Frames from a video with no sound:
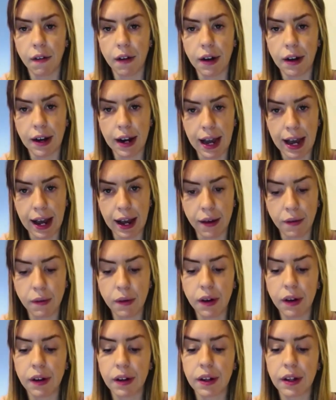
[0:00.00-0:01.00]
Now,
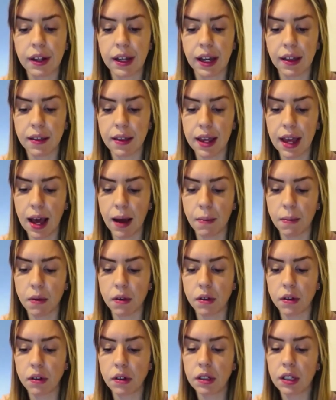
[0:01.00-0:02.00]
get the
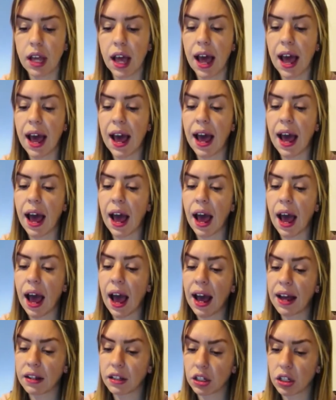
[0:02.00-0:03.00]
apples
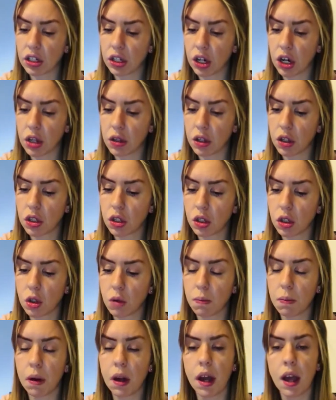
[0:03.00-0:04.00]
and stir the soup,
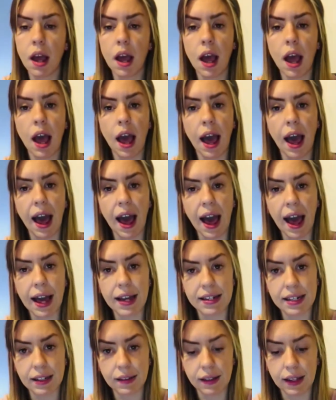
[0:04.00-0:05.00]

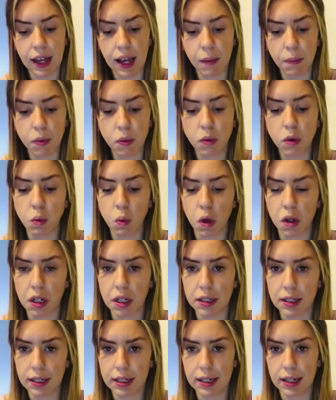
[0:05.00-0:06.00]
adding the apples one
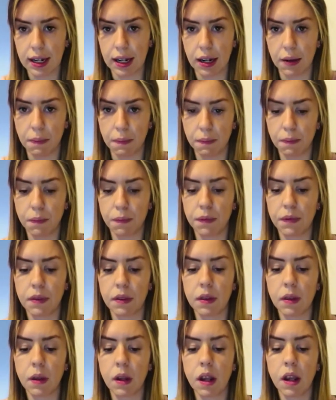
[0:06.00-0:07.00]
at a time.
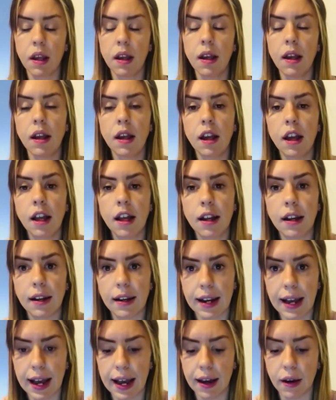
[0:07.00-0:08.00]

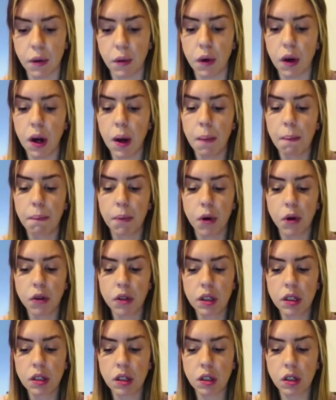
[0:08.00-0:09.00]
Now, put
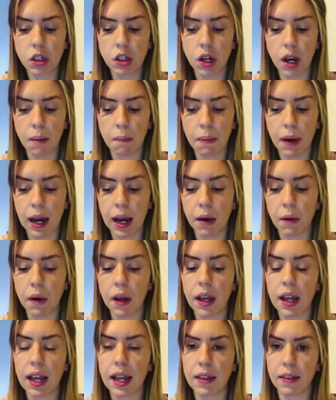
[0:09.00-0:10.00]
the sunshine powder
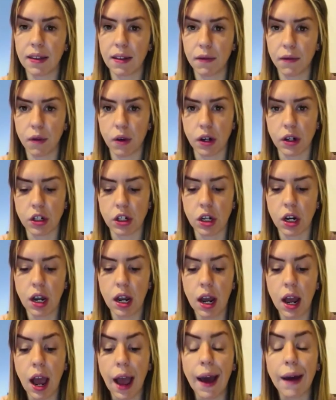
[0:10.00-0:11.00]
in the fridge
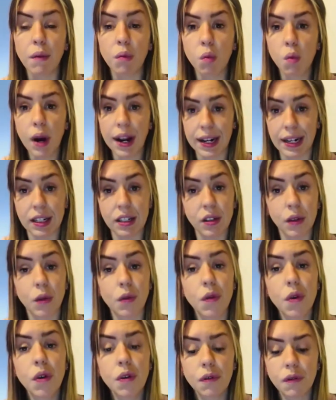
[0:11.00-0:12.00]
and wait
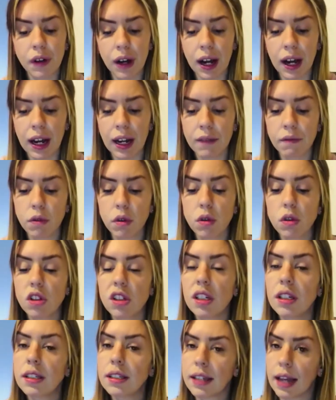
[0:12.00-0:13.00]
for 5
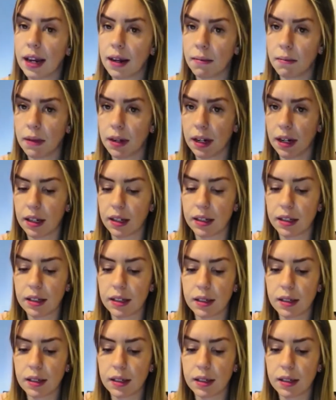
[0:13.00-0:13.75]
to 10 minutes.